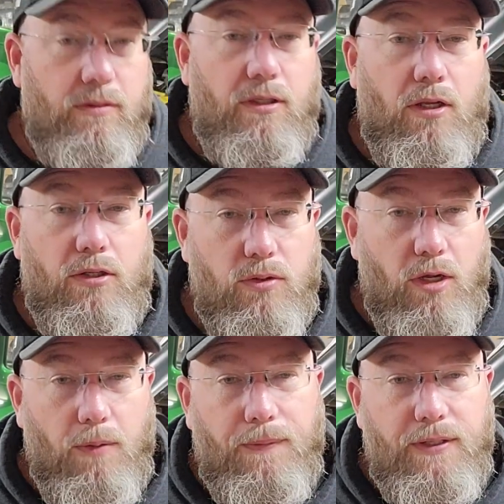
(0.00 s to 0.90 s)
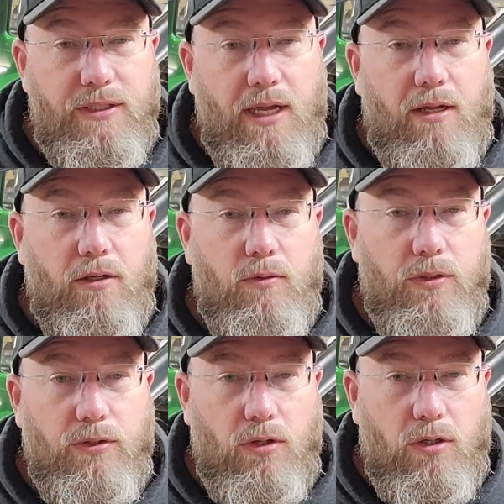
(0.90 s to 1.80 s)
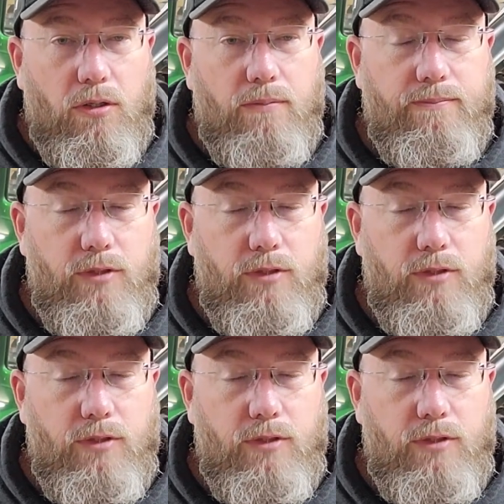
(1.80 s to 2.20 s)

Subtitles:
Also helping us out with our,